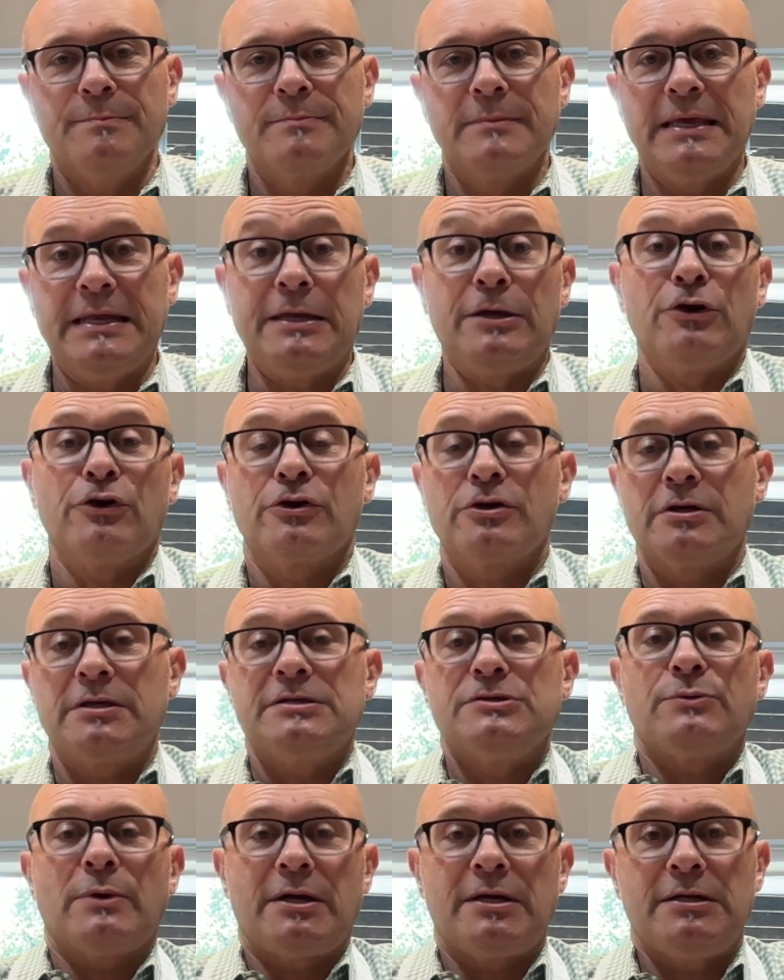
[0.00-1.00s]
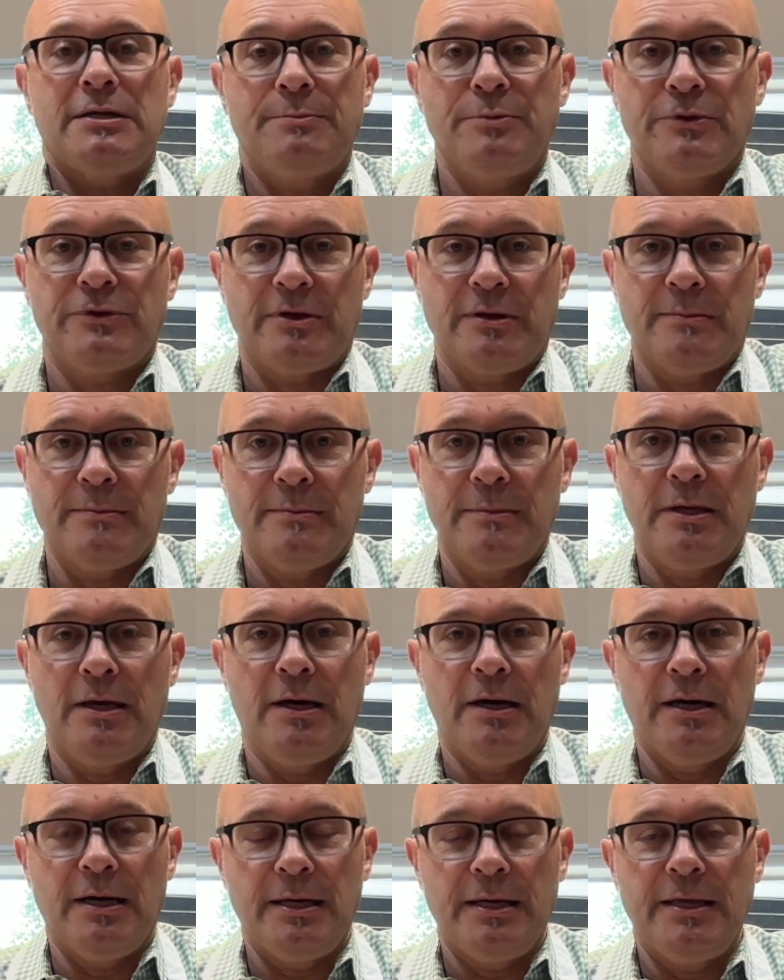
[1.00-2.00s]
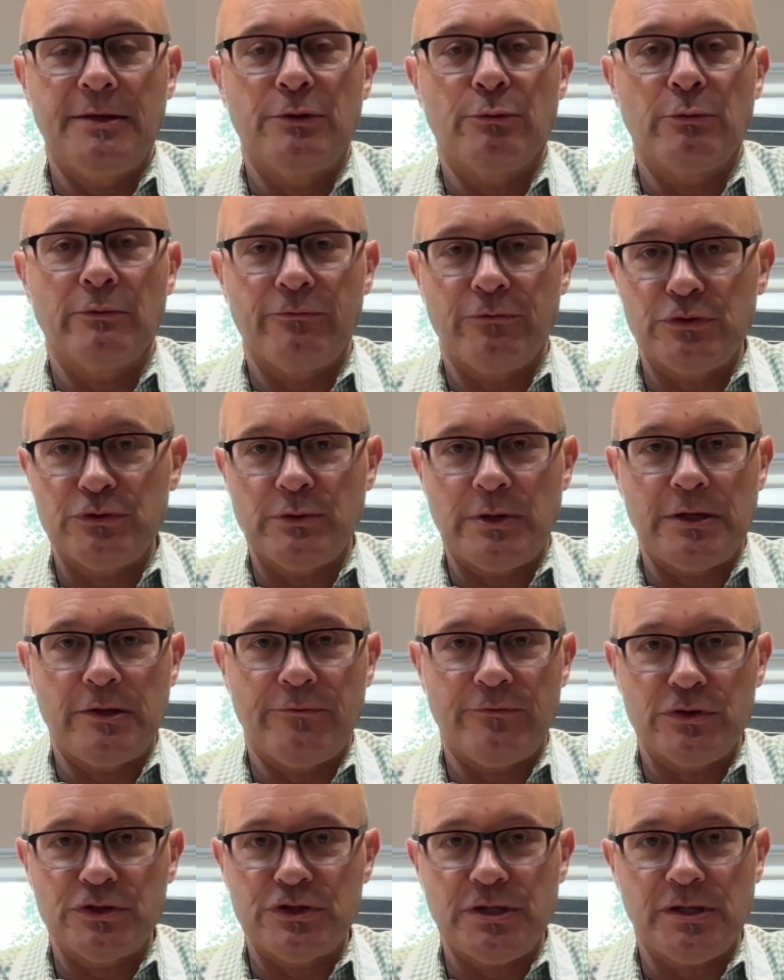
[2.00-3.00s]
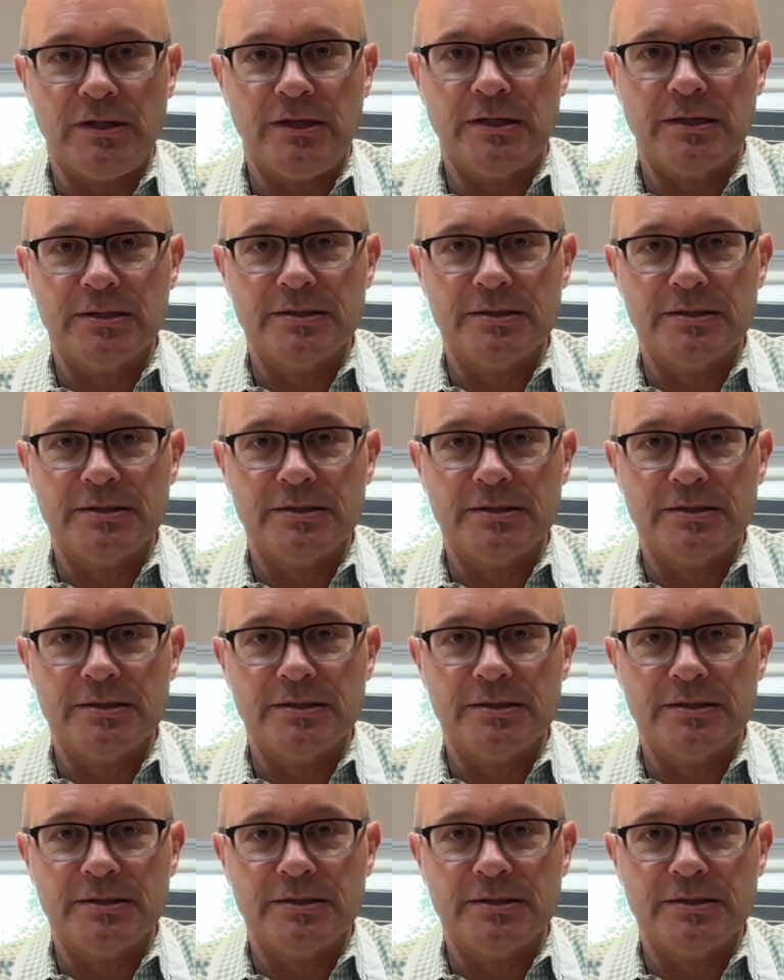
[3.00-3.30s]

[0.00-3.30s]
getting your cookies ready to put them in the refrigerator for chilling.